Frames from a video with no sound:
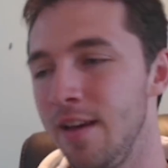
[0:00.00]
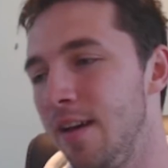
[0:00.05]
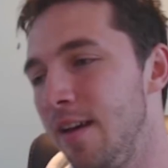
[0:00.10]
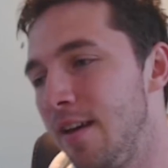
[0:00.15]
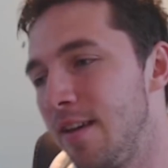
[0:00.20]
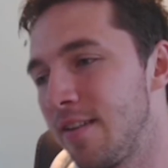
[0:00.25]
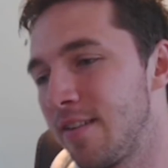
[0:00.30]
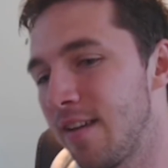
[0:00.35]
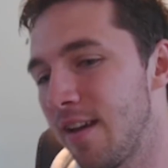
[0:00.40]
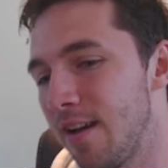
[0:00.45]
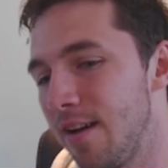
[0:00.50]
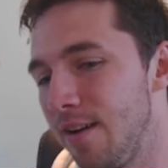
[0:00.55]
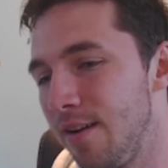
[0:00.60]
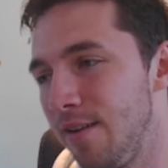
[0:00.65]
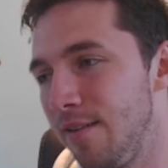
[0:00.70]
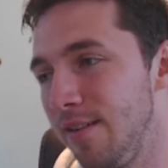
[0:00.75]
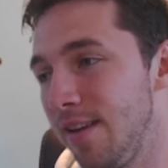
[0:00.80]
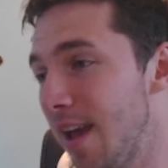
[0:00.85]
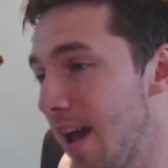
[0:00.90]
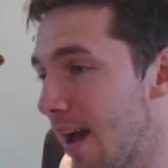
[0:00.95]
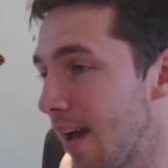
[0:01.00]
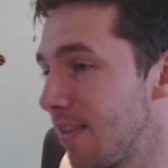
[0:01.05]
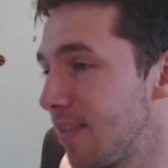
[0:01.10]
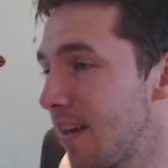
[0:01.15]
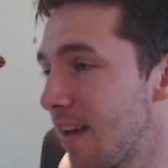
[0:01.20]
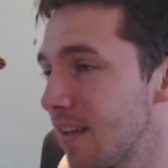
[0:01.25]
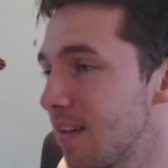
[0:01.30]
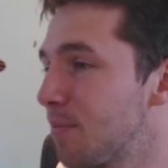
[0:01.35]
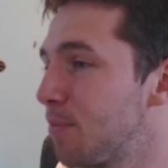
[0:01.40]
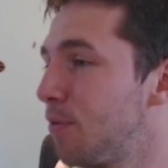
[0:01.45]
So yeah,
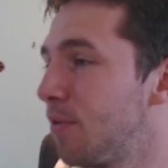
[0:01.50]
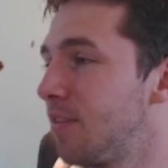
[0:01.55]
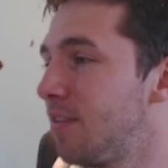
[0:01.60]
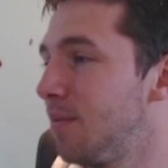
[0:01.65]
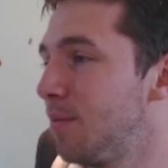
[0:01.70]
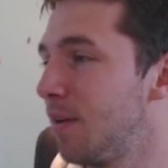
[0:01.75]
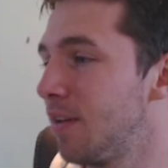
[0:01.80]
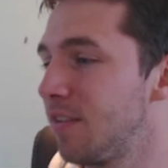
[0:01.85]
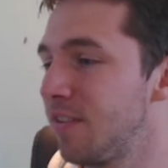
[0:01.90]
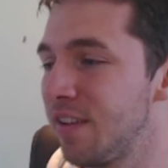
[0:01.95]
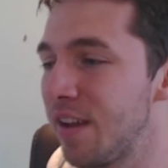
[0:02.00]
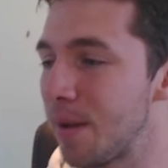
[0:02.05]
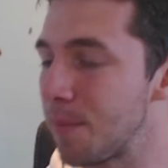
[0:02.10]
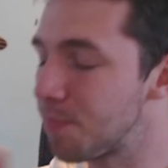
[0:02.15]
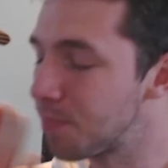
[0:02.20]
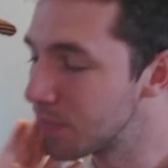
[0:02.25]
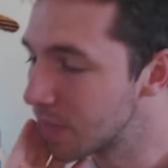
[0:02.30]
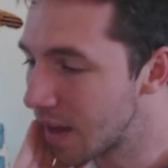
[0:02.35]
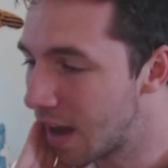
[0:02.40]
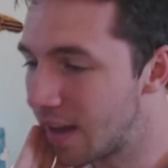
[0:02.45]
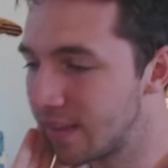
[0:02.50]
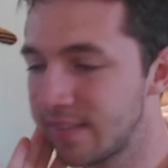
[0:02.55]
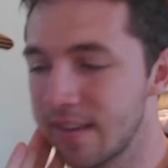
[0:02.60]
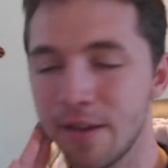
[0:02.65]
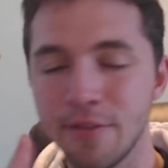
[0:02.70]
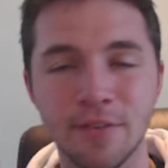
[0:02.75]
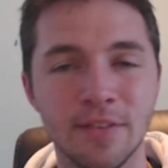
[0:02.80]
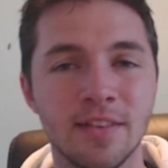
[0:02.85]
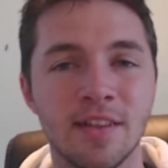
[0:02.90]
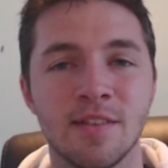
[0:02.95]
that's pretty much it. I
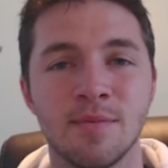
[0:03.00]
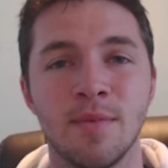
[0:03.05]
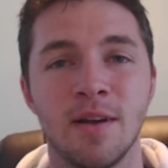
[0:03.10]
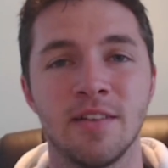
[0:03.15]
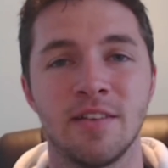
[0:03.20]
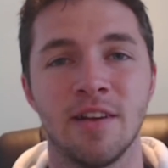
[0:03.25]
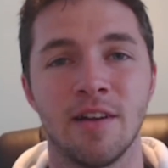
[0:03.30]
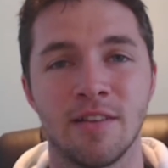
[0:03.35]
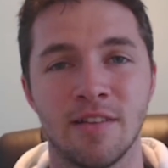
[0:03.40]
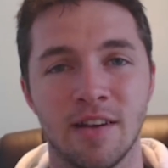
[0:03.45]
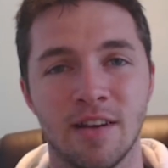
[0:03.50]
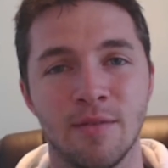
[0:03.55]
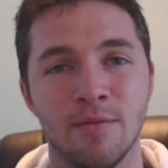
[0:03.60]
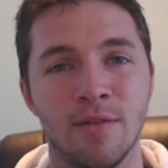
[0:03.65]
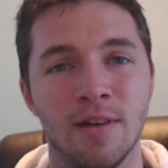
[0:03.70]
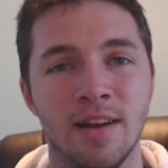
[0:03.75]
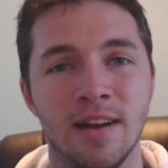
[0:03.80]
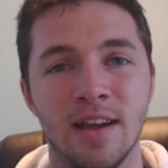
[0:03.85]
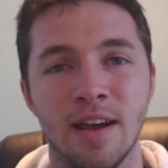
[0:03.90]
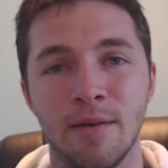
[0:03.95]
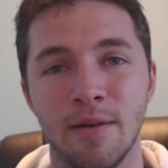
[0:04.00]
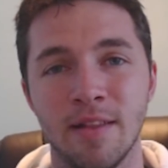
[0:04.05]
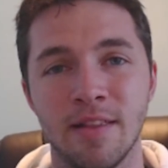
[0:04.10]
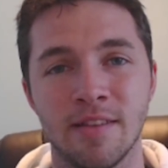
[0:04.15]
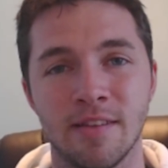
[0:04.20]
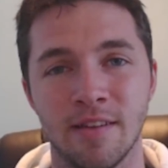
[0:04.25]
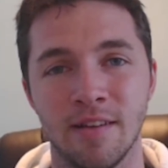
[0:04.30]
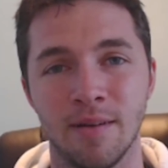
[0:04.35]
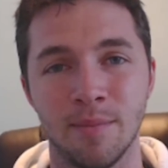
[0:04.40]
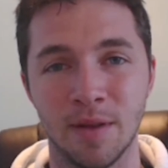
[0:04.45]
don't think there's much else I can really go
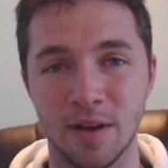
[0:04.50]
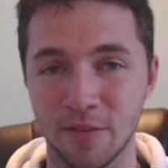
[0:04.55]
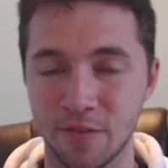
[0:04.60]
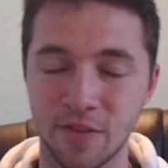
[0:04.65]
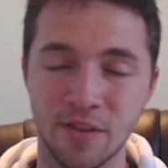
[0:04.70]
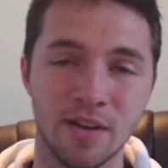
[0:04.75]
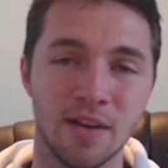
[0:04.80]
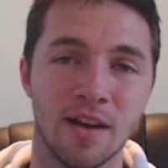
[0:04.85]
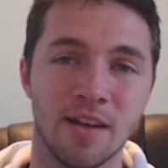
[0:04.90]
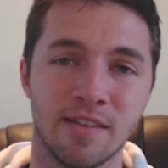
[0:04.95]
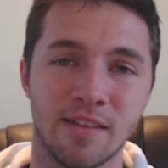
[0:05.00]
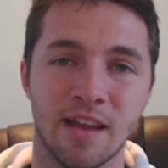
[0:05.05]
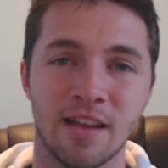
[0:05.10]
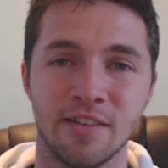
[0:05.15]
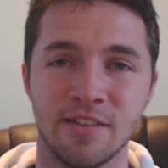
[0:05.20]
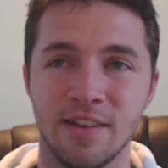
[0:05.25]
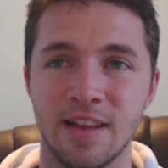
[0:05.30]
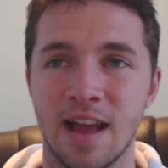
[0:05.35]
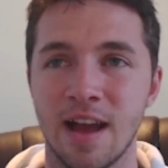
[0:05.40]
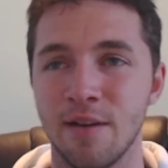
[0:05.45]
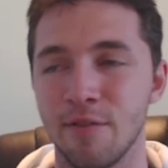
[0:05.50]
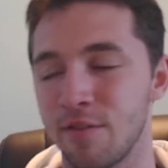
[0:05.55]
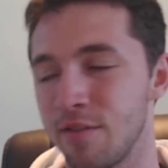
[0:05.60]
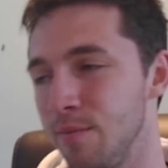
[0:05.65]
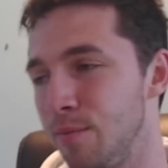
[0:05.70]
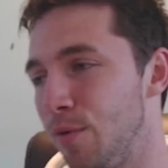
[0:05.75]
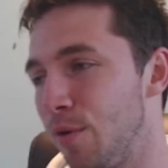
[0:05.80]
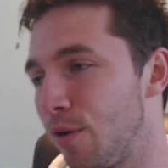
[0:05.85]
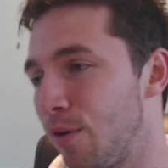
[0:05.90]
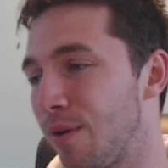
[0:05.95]
into. I mean, if you guys actually have
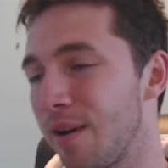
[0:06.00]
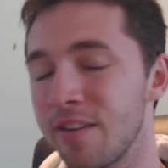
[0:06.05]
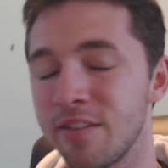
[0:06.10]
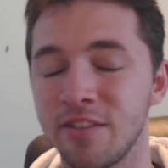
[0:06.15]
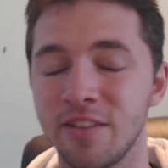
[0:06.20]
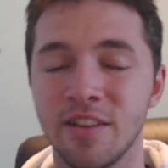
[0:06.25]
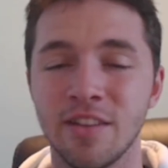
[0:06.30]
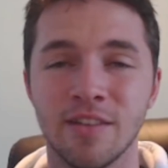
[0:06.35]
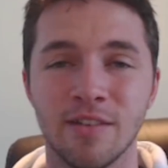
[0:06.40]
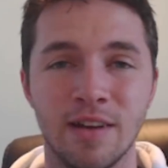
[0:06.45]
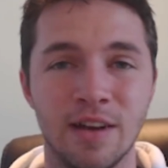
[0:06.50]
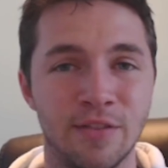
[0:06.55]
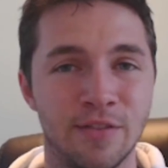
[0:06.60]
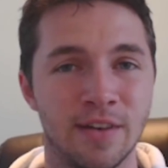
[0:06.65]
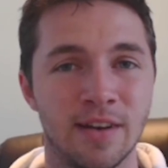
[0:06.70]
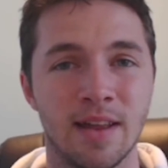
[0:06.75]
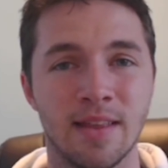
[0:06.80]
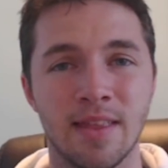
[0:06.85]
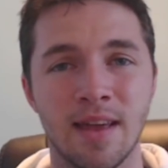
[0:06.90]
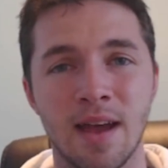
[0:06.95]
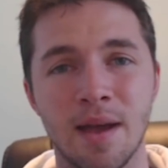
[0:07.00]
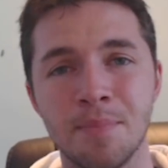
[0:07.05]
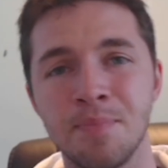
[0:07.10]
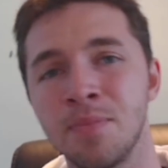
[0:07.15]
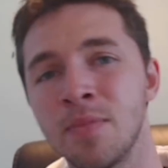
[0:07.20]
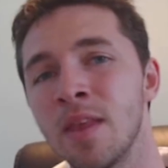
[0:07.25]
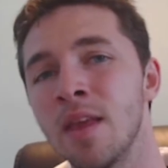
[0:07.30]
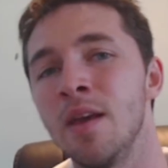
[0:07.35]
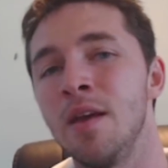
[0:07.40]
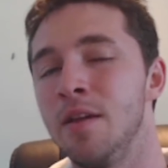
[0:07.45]
some more questions or anything like that,
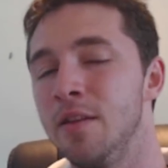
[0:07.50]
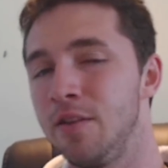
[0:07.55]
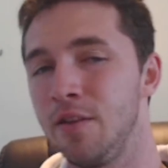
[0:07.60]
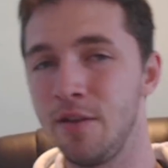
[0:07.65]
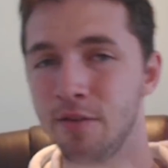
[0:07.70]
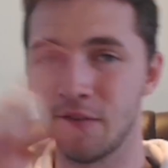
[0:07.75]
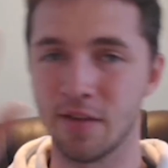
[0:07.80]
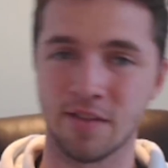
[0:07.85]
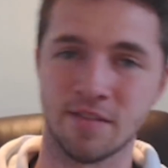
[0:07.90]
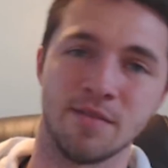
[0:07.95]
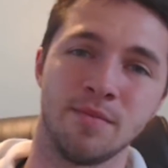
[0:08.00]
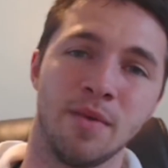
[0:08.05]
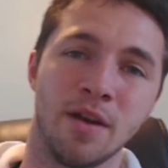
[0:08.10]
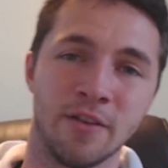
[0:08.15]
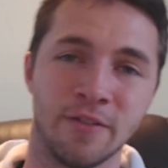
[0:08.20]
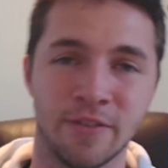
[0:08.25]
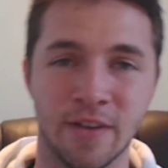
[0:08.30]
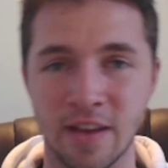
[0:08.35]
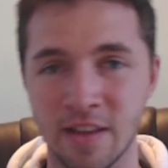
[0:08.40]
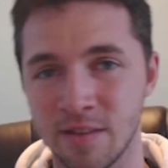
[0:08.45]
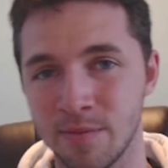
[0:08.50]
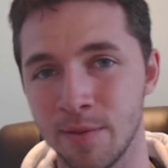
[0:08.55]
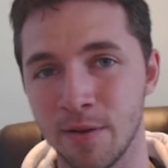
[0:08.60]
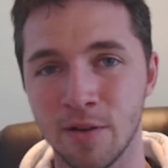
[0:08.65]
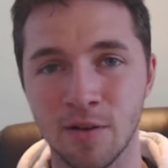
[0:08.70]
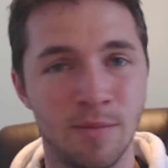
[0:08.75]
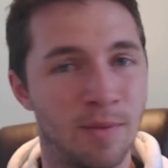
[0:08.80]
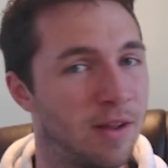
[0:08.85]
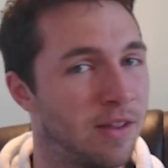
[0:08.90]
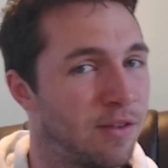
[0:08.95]
do visit my
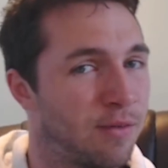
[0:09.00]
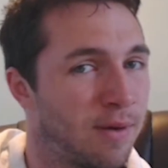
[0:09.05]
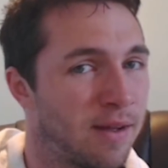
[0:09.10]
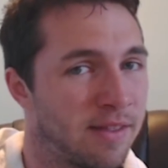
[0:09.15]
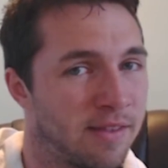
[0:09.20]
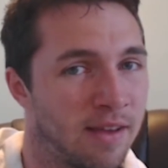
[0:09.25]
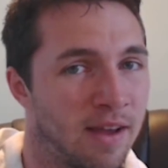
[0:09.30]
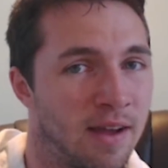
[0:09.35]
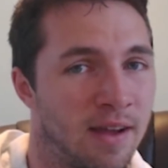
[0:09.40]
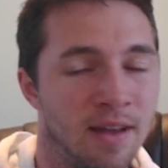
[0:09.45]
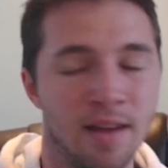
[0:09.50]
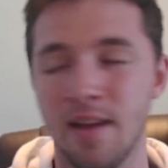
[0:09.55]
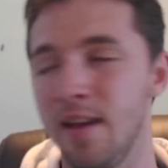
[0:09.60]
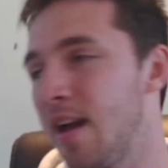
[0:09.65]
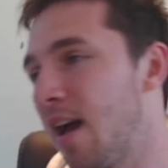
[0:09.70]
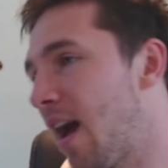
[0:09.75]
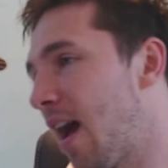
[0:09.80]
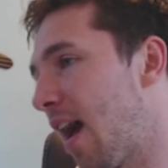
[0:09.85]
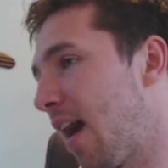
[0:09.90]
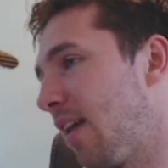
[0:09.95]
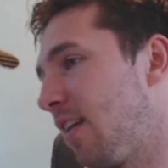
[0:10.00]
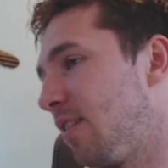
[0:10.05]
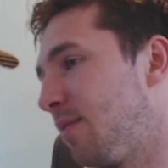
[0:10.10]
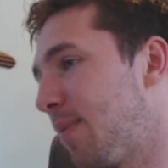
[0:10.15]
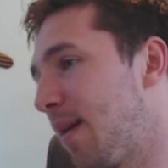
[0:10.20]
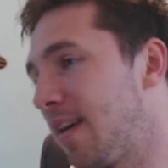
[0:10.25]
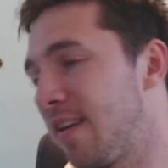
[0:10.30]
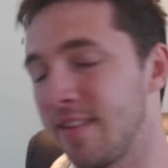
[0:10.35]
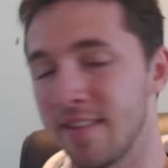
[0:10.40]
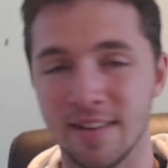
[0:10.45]
Facebook or my Twitter and
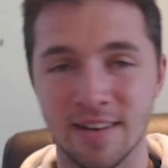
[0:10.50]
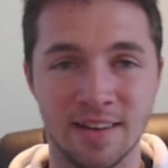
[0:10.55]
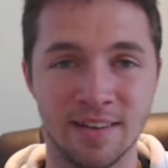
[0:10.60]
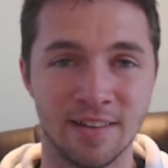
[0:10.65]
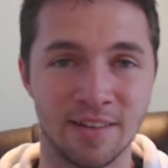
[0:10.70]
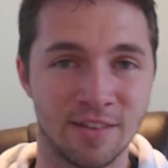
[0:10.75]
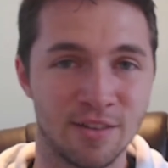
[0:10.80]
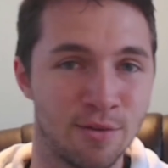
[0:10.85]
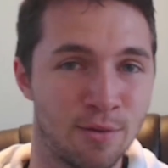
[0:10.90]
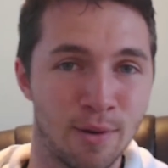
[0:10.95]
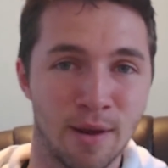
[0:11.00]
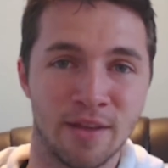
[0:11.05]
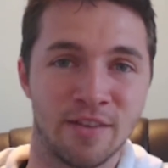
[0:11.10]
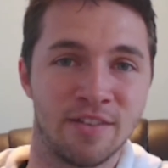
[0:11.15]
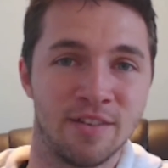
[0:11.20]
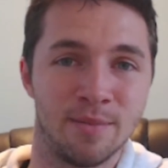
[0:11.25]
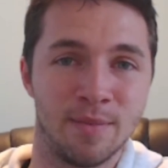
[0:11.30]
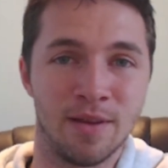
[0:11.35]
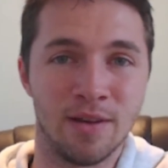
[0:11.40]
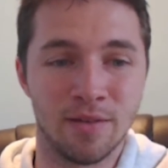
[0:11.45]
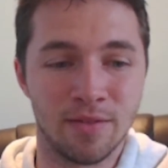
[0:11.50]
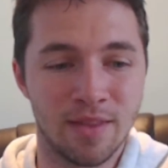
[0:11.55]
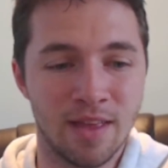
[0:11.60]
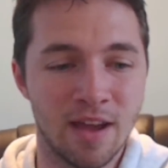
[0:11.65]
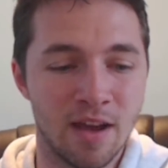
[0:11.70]
basically just question me on there